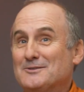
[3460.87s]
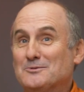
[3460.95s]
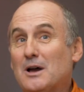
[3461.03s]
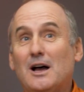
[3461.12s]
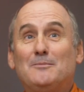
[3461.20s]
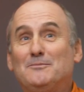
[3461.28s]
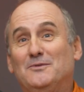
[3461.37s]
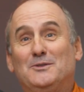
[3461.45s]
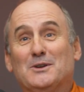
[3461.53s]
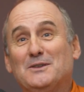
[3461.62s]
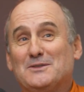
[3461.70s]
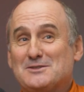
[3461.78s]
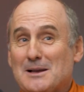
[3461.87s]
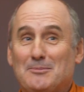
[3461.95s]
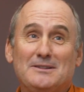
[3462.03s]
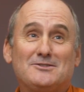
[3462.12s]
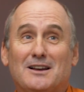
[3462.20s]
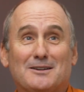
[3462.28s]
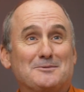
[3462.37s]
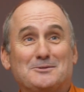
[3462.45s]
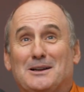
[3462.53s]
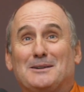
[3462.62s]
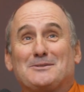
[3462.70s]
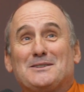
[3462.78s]
"Rob Griffiths. I played soccer with
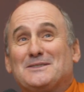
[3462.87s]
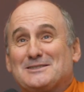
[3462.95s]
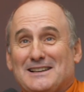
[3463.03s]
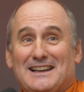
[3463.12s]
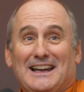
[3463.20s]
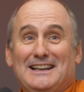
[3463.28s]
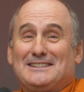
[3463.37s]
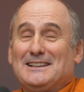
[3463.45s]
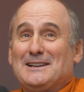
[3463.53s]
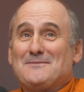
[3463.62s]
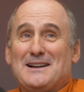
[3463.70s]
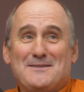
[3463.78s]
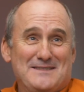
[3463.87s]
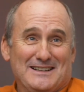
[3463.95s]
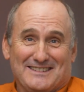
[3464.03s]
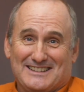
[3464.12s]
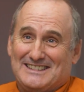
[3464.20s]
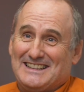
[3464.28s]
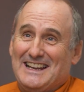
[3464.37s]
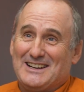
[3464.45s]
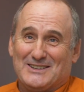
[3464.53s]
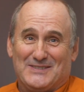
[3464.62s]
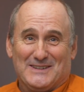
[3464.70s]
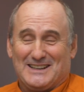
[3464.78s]
Rob Griffiths. He said I might be able to stay
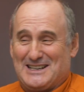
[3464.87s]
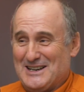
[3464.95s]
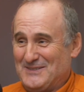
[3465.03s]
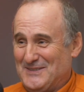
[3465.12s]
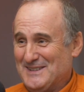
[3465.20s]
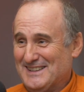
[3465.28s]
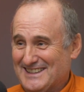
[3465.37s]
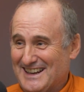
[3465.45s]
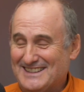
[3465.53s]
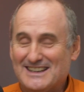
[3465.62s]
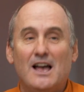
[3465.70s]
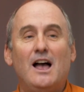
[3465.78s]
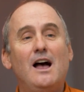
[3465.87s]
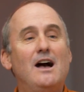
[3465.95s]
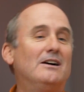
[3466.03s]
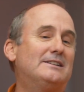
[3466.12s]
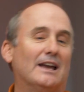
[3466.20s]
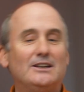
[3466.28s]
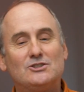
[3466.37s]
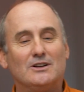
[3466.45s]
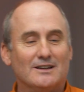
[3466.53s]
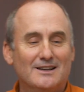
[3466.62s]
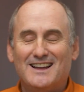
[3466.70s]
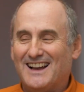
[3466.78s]
here for a couple of nights." "Oh, okay,
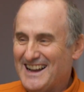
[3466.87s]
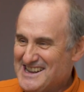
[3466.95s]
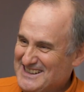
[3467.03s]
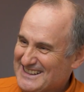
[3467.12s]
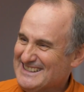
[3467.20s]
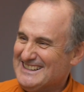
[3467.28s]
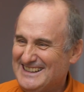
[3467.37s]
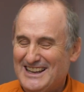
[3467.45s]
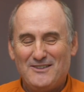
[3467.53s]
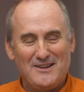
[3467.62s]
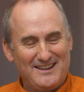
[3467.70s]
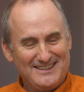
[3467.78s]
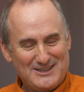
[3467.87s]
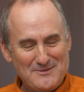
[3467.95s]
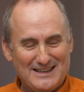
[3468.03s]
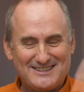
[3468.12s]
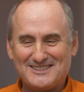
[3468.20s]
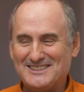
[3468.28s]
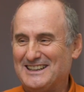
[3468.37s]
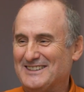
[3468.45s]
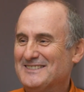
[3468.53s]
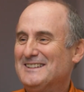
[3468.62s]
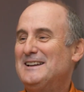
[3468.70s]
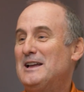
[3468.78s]
sure." "Well, go back to
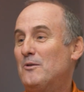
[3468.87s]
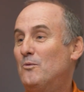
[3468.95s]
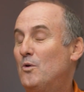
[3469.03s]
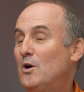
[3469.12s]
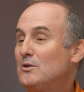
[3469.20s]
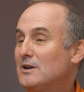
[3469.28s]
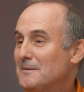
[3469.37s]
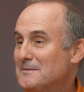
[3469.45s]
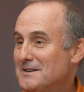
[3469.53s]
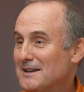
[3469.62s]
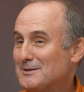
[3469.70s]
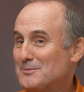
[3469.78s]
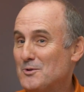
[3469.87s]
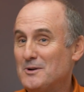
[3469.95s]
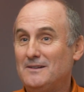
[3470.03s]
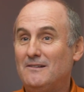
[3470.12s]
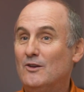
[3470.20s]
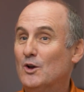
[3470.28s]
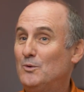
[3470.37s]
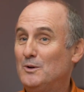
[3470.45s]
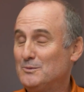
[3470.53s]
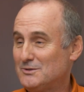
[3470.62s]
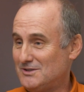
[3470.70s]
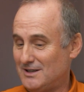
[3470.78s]
sleep." Woke up the next morning. No
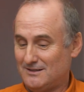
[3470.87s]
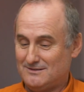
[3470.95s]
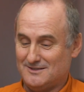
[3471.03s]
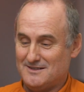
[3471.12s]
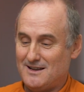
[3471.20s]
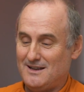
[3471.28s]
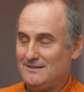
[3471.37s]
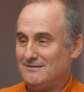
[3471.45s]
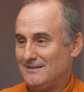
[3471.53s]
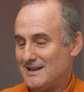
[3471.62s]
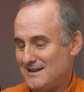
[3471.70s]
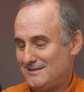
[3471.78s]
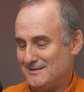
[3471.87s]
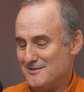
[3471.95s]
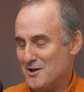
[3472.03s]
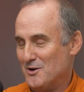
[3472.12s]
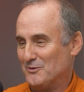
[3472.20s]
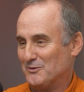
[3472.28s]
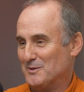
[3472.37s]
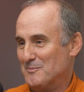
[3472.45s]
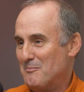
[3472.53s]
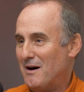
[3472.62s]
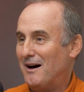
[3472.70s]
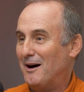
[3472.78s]
one was there. A nice note from
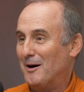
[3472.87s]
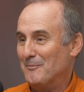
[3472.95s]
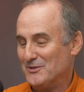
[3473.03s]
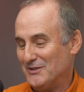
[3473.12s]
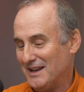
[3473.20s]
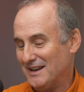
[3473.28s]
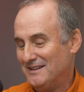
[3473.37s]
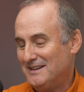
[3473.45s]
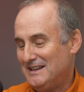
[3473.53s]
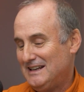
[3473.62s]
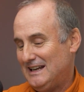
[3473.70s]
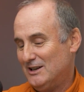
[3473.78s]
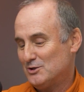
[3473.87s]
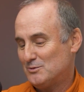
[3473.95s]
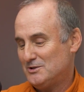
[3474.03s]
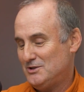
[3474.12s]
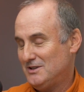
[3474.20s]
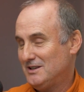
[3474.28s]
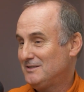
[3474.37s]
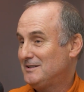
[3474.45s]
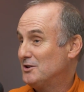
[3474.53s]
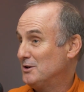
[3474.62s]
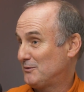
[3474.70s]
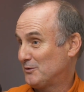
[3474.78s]
Mom saying, "Here's what you can
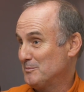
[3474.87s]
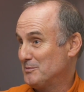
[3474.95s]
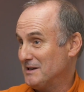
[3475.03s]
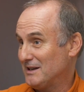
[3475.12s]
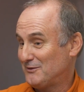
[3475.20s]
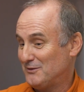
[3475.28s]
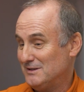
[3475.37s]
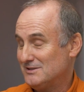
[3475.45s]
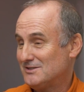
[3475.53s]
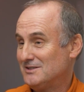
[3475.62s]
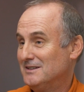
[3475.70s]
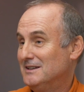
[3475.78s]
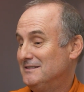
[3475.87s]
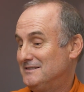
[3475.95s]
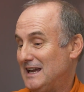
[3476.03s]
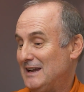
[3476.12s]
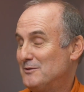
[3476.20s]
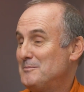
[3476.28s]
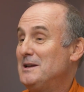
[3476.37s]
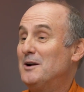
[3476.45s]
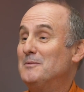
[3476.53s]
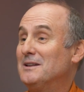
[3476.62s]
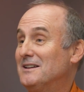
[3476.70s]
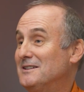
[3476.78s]
cook for breakfast. Dave will be
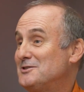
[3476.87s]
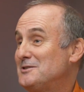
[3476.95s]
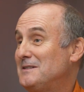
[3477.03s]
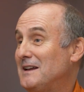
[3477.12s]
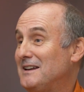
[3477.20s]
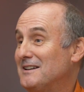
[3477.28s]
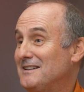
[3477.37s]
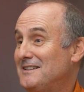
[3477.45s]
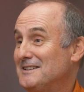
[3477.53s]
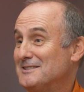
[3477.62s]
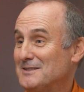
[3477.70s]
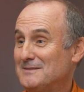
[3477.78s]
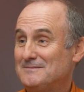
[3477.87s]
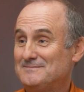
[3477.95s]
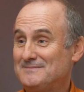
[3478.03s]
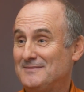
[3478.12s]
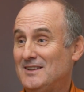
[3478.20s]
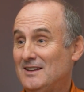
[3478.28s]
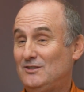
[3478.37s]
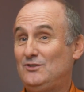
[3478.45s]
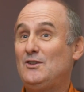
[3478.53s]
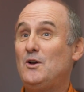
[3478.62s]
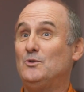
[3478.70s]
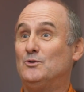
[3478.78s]
home at lunch to take you to lunch."
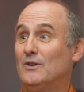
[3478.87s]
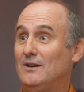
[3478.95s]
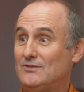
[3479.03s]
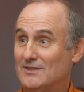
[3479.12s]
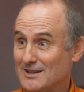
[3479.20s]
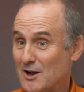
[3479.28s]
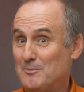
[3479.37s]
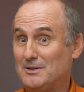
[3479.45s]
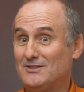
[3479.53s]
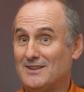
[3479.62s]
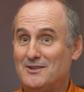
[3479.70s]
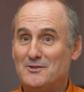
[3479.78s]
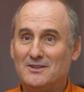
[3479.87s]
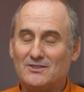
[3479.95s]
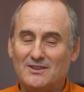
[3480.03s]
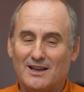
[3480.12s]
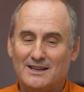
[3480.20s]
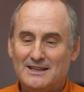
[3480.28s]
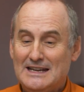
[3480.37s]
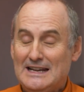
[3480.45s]
So trusting, all because I knew this guy.